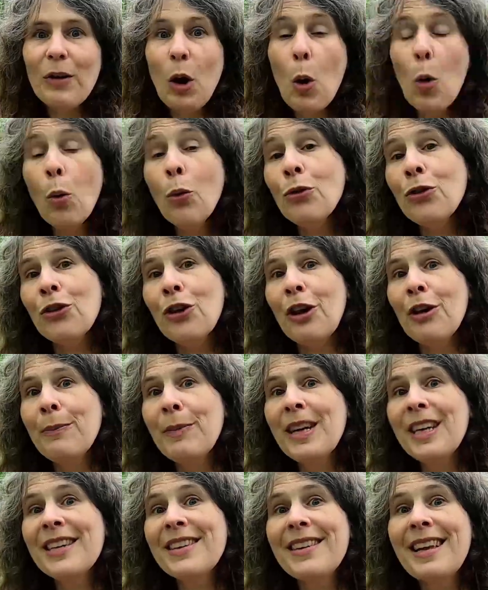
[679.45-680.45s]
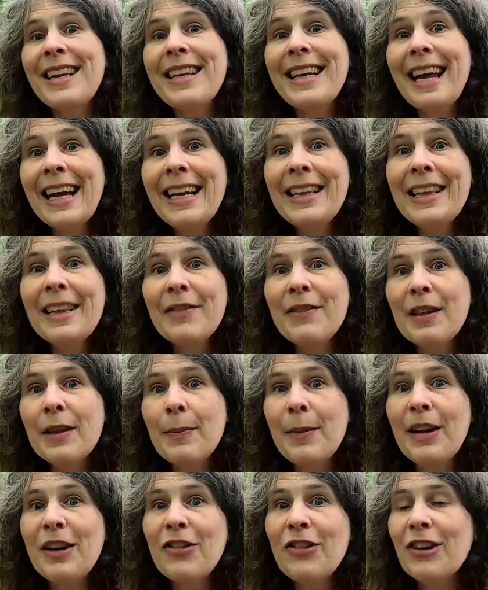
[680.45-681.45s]
Also, because they're native
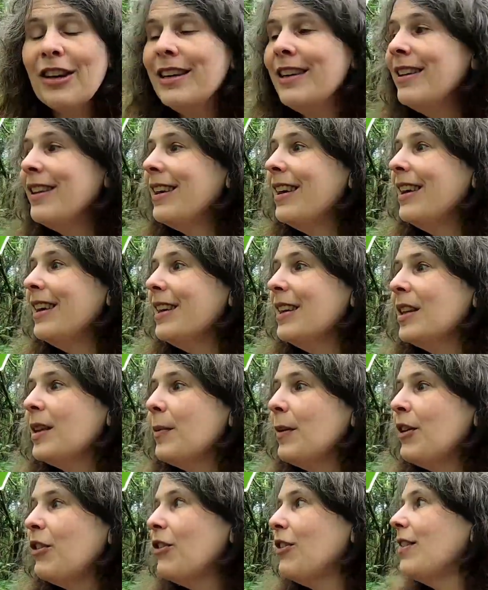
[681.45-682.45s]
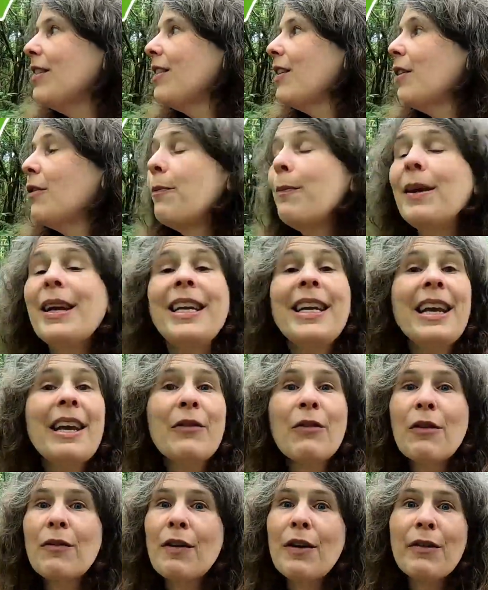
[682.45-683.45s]
species, species that have been
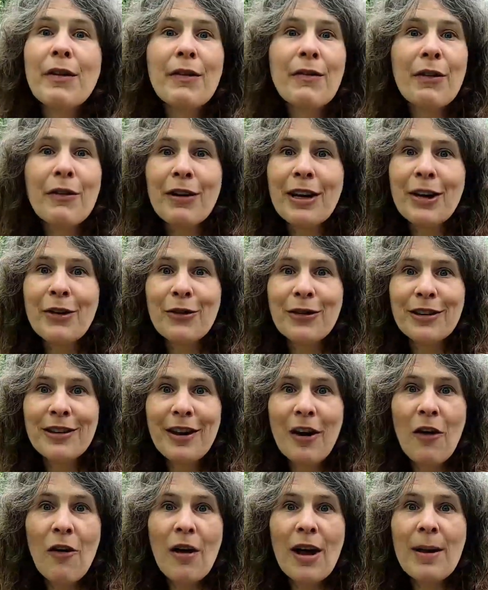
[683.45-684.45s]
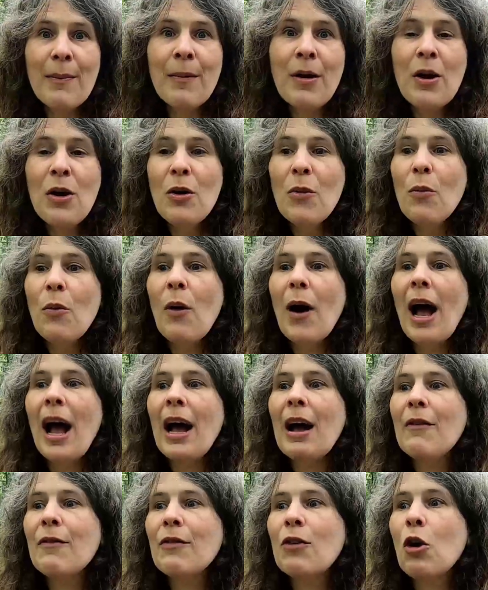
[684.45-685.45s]
here a very, very long time will
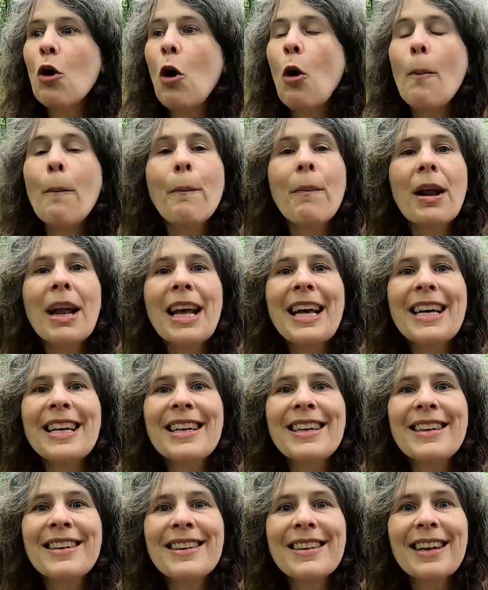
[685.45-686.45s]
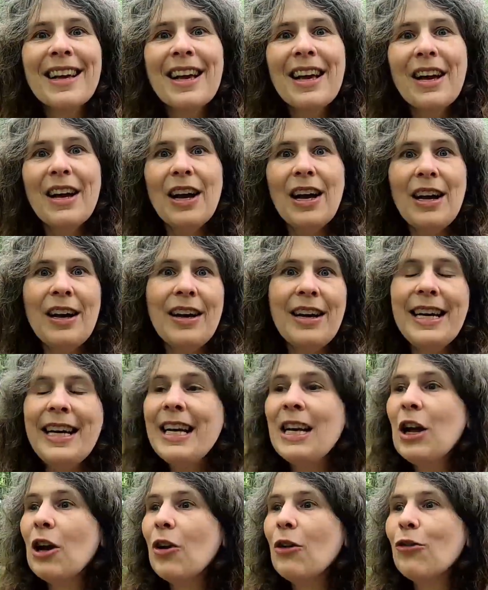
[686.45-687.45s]
have complex
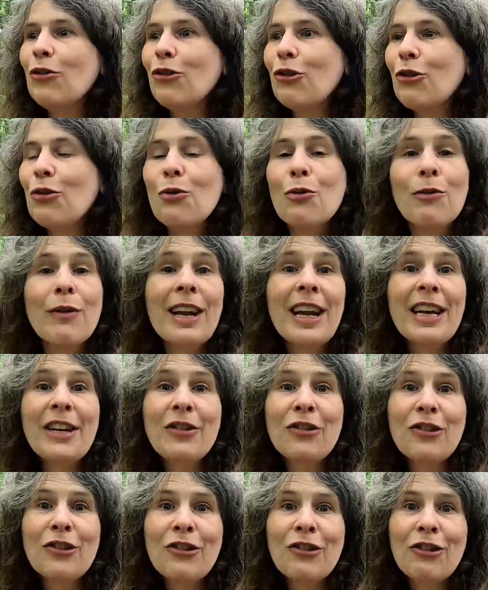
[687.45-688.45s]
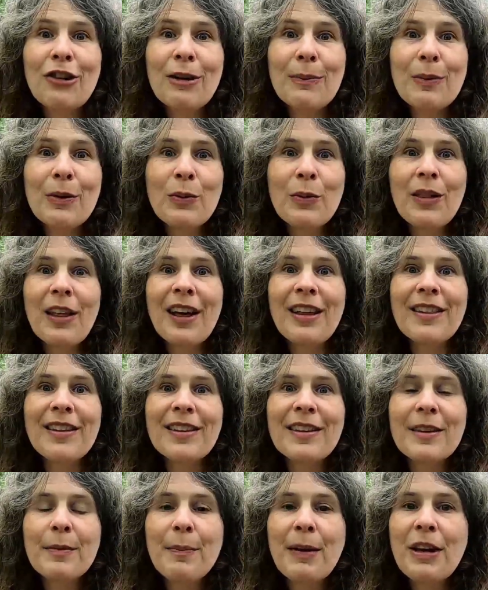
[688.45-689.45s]
ecological relationships with other
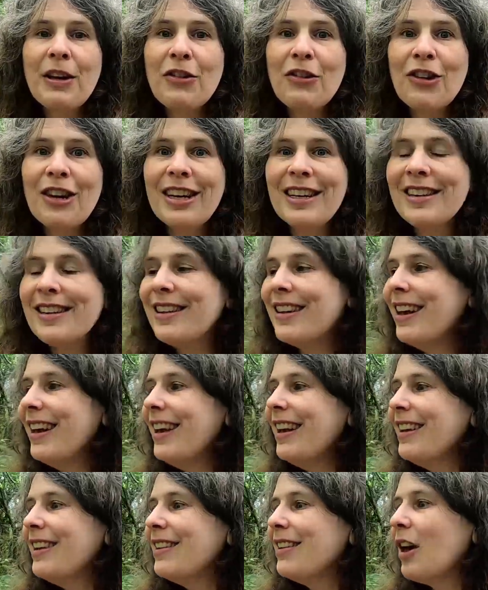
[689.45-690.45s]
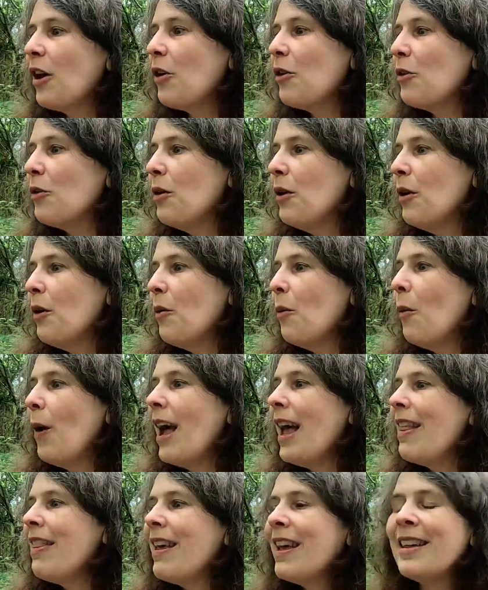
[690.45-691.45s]
species. So
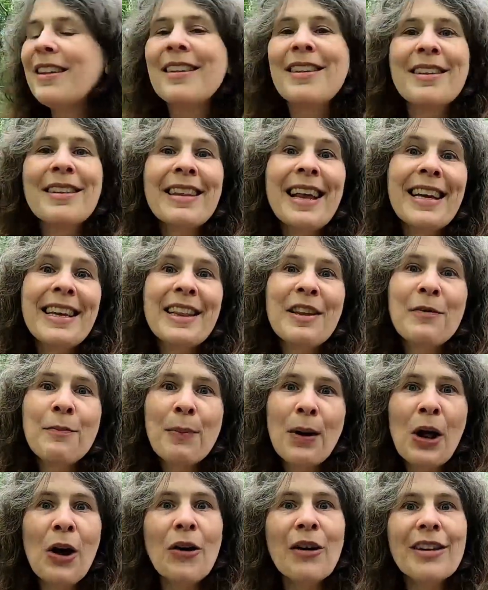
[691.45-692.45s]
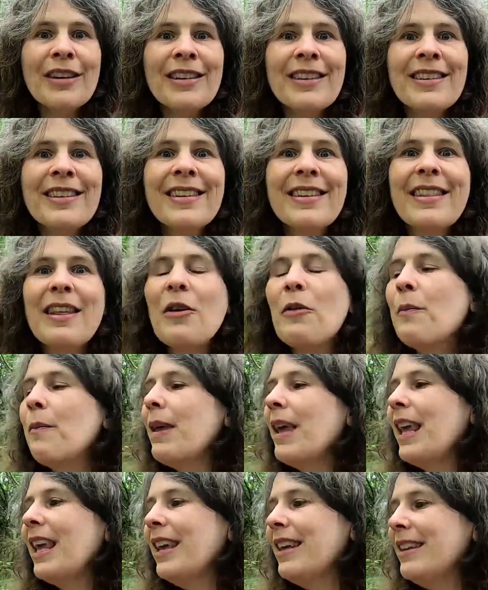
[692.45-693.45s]
where there's native plants, there'll
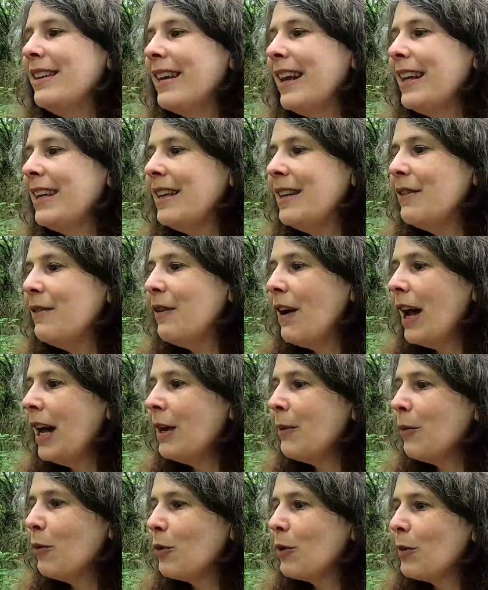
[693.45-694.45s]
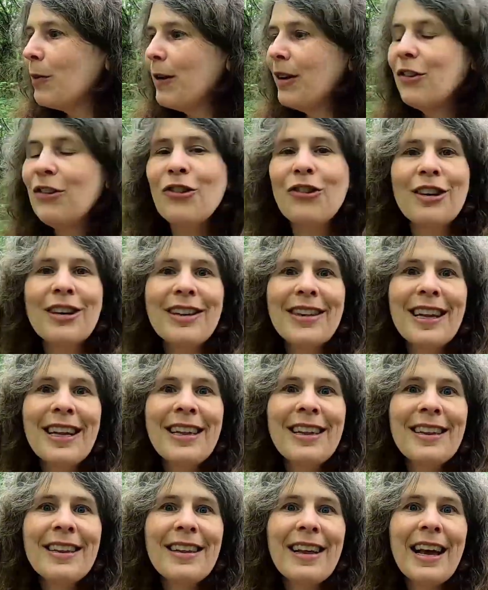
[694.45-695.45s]
be native animal species,
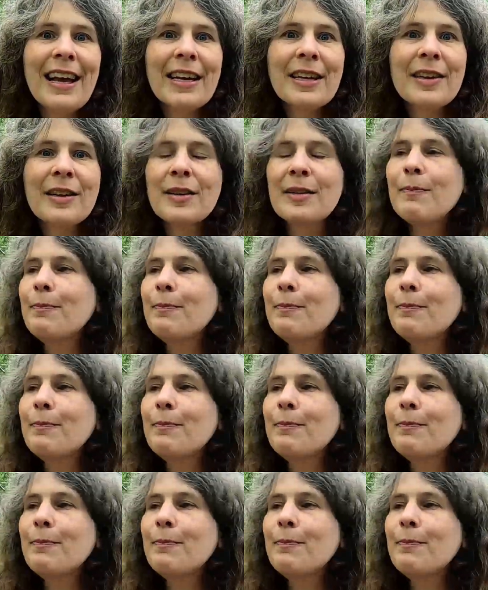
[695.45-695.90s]
insects,